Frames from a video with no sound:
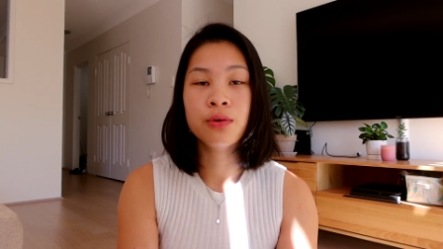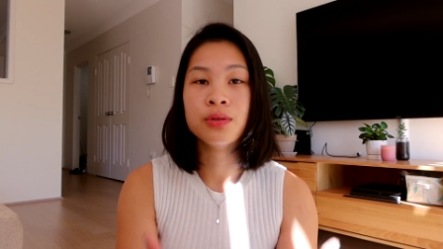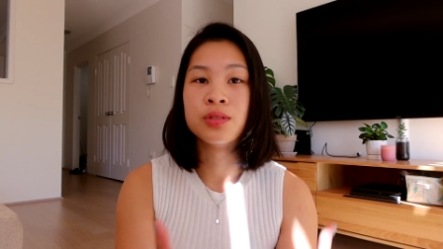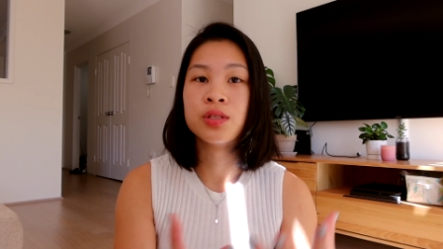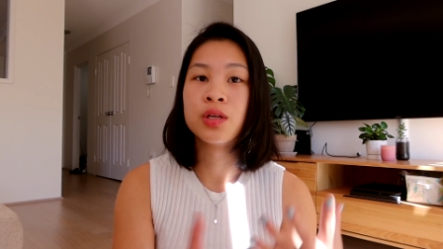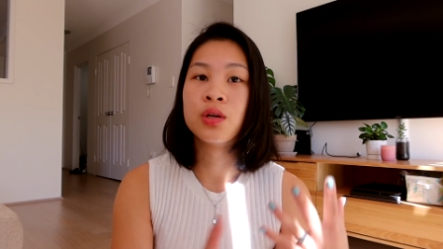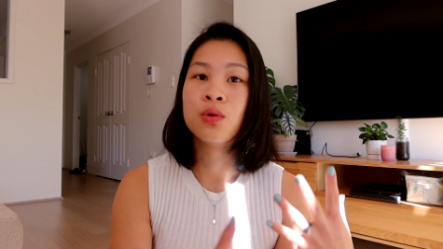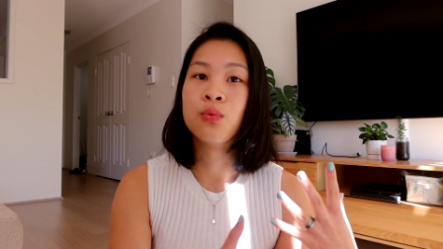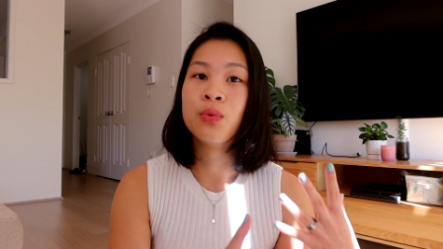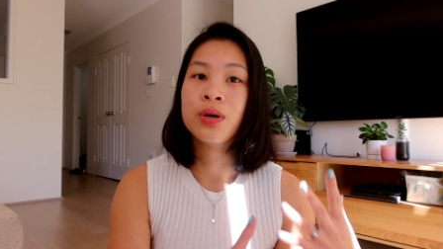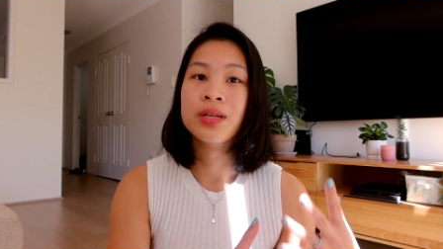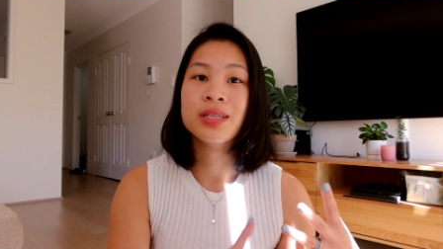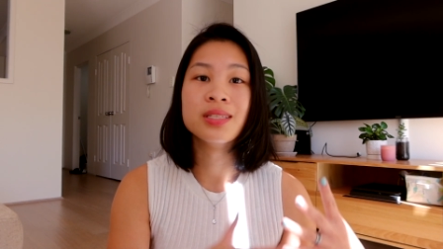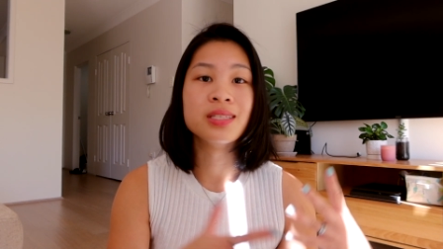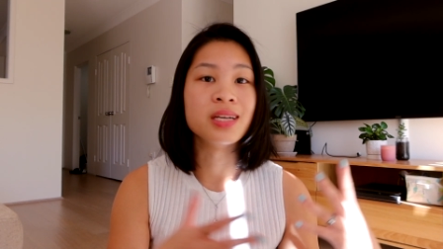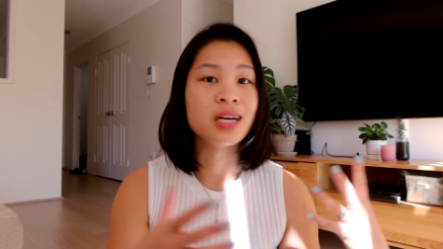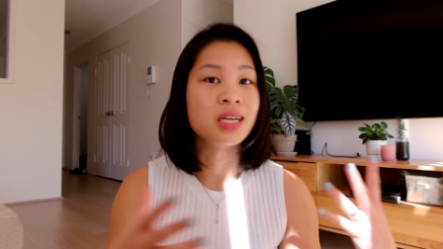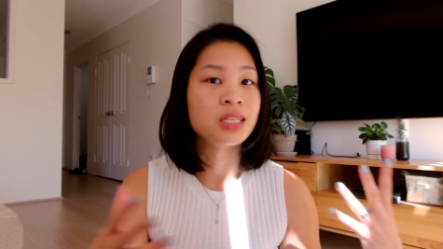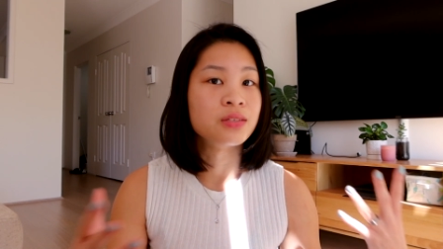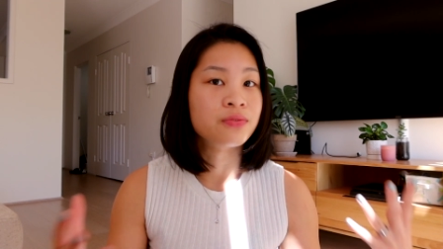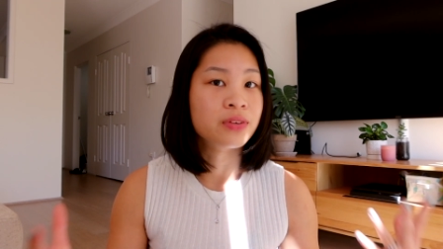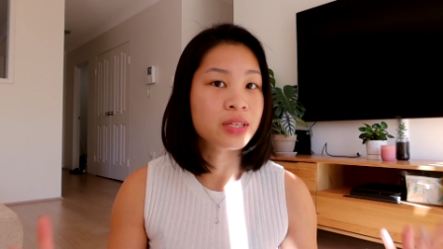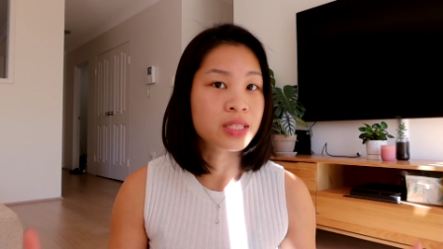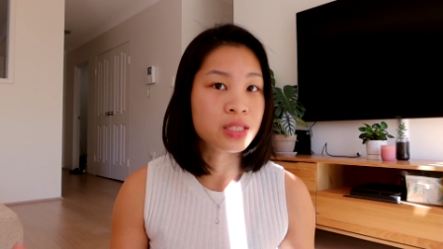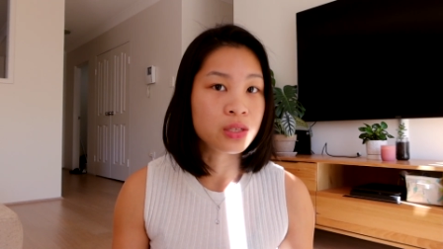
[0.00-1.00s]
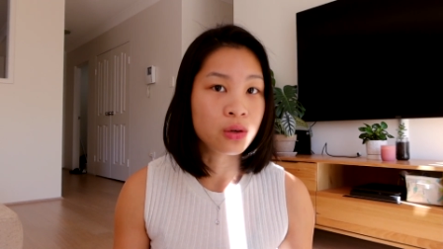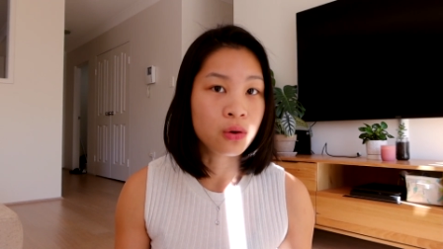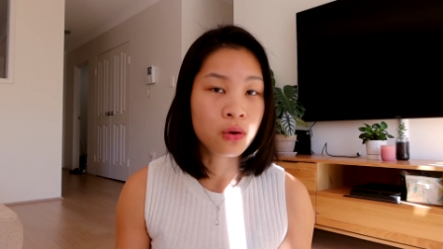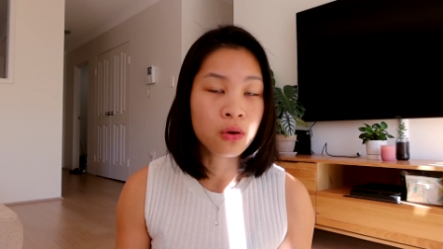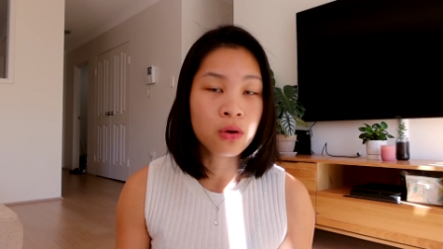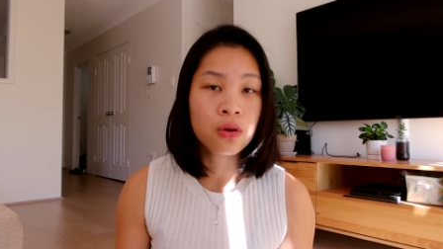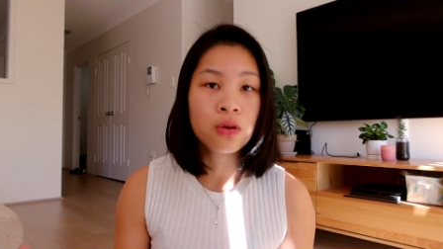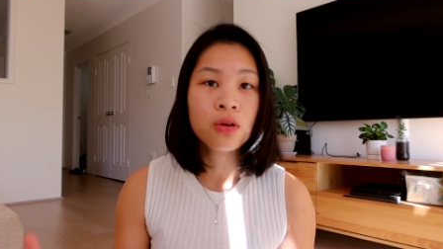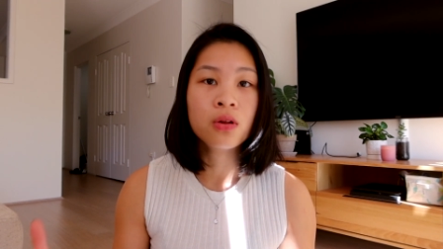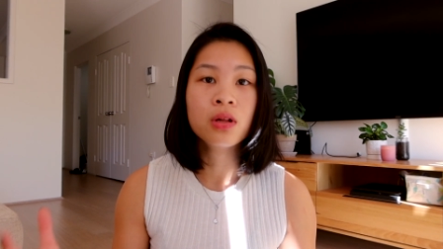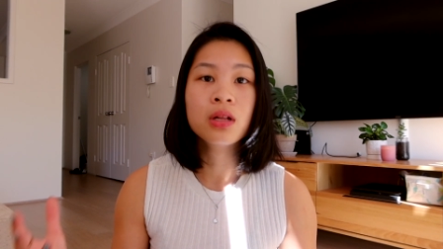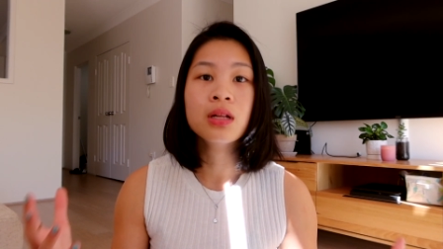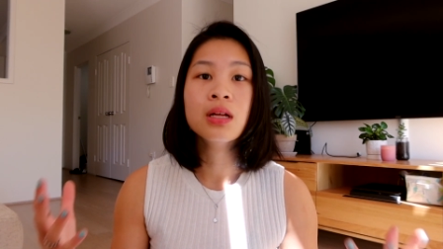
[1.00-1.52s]
It's not a one size fits
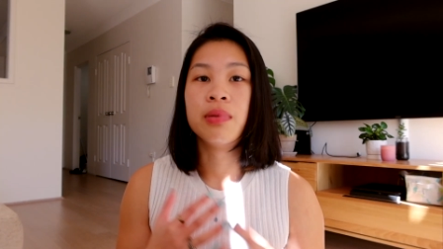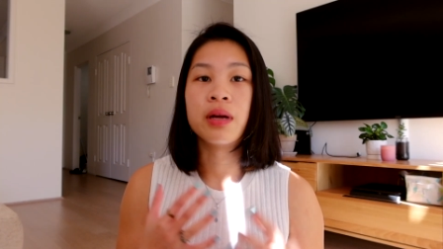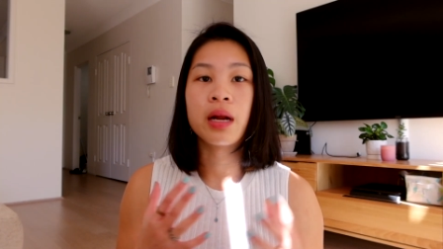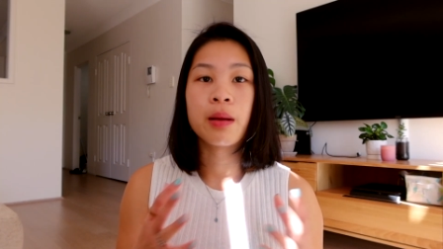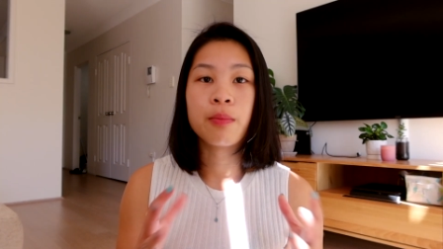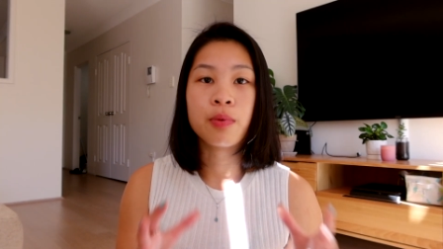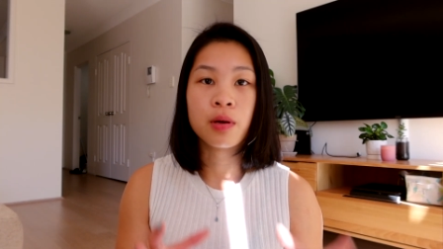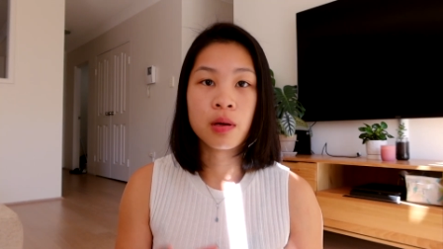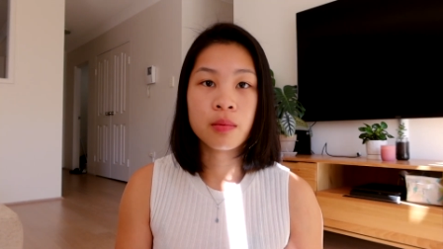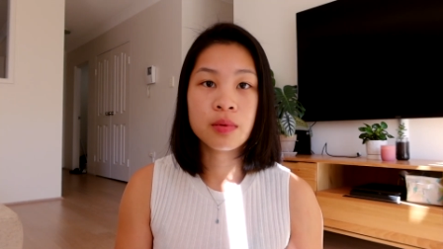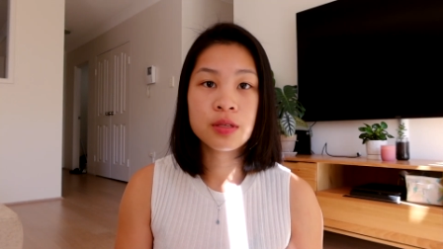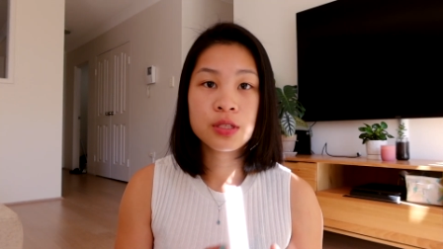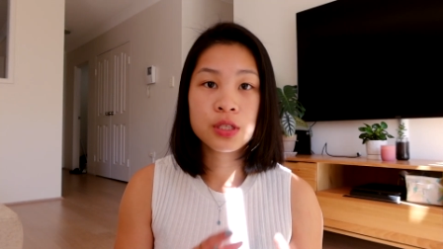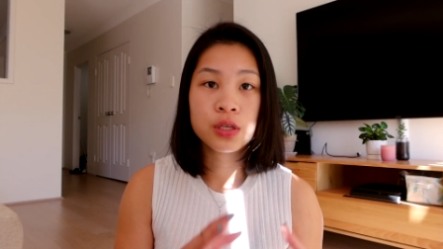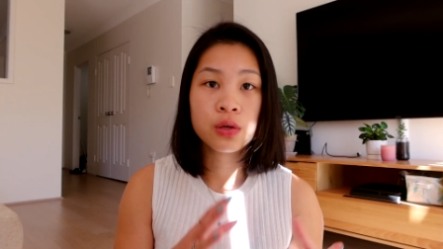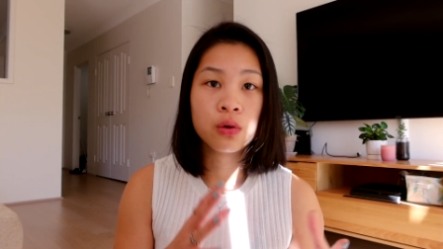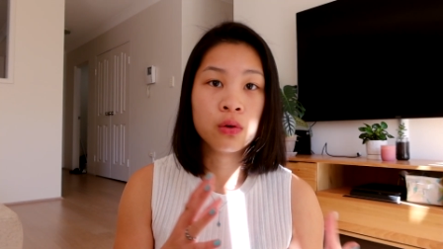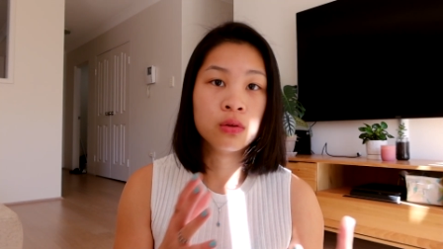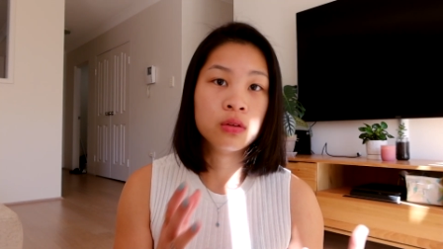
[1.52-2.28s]
all, but I promise you